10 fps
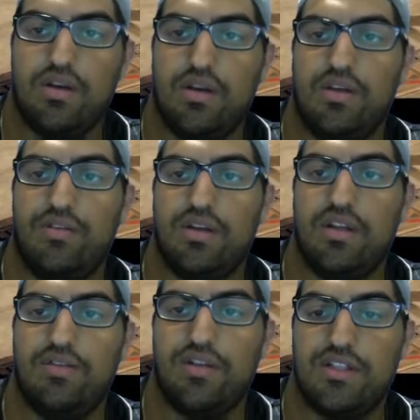Giving
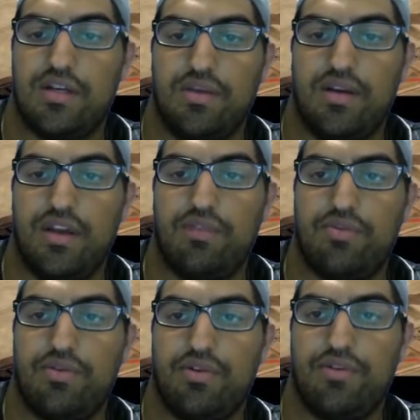defense up and death
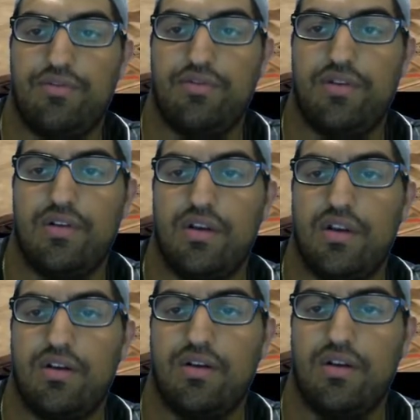proof. Get
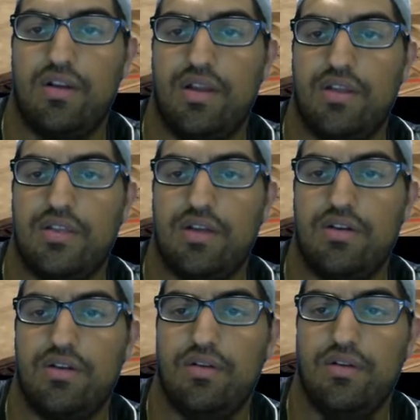a good cleanse
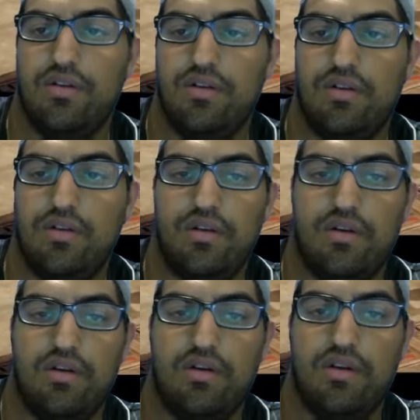here.
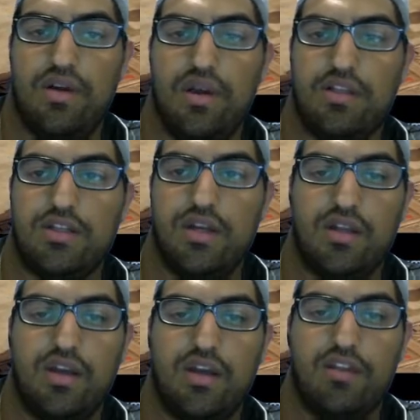Okay, it's not the
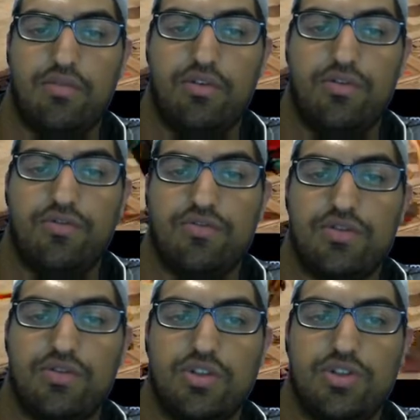death proof,
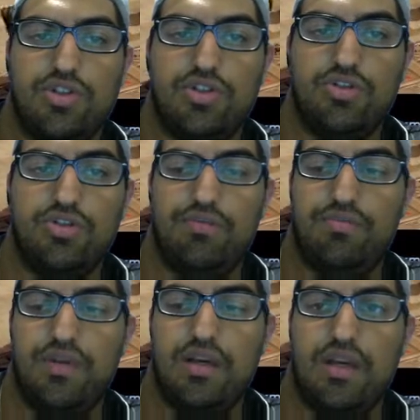so it should
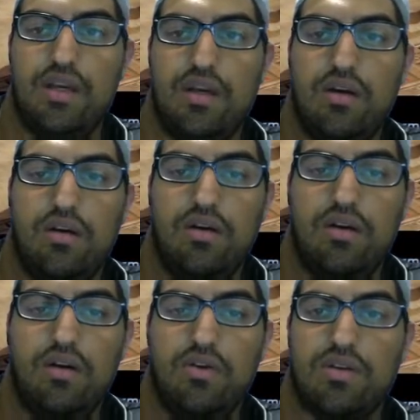be...
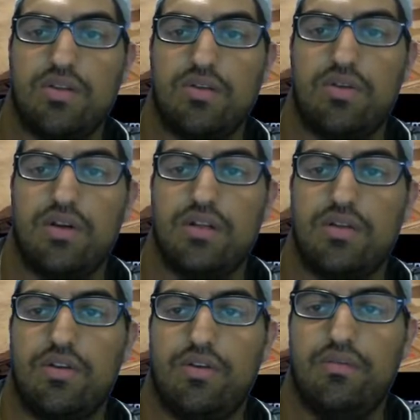Oh, it's Okoye's
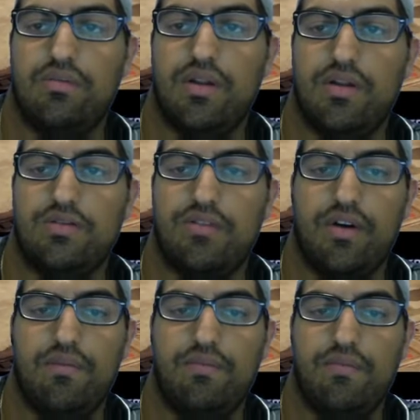turn. That's
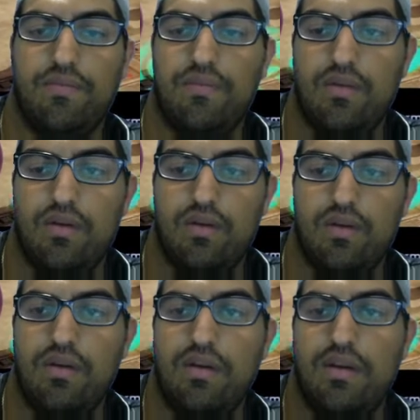fine.
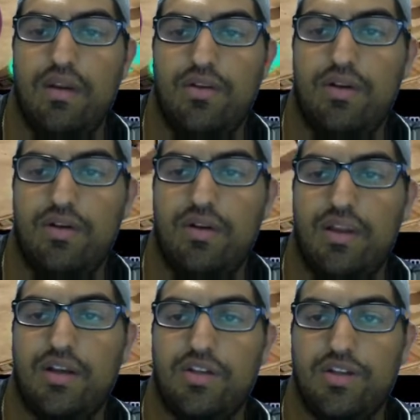There we go. Now
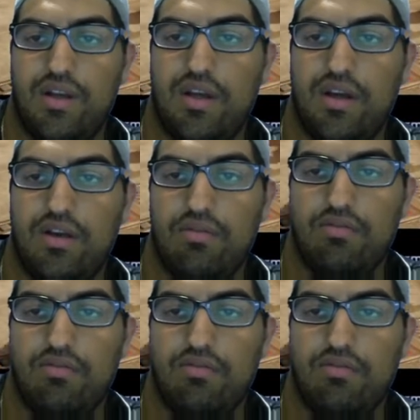that should take care of...